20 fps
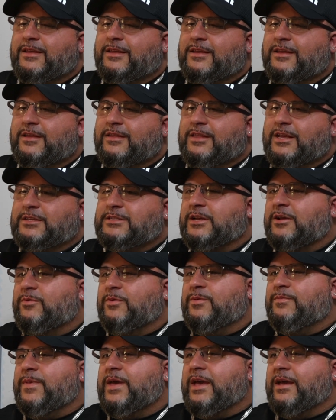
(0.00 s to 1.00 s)
that's how
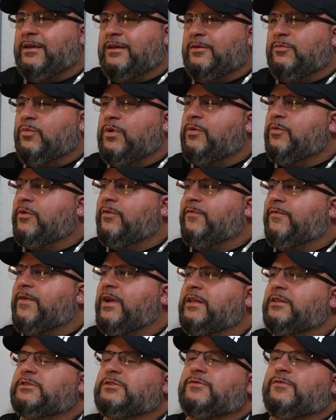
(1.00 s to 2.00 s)
we met. And we were
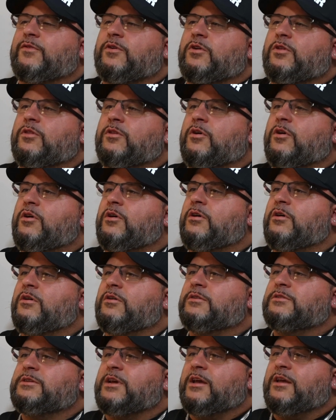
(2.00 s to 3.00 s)
friends for a
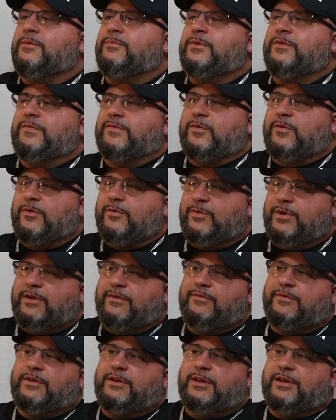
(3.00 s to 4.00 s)
long time before we
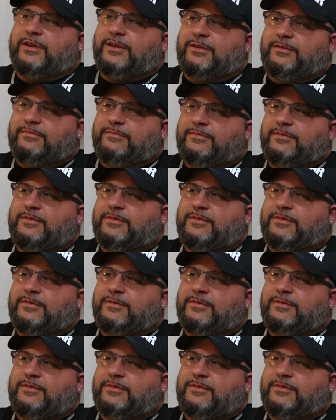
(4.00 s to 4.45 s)
ever dated.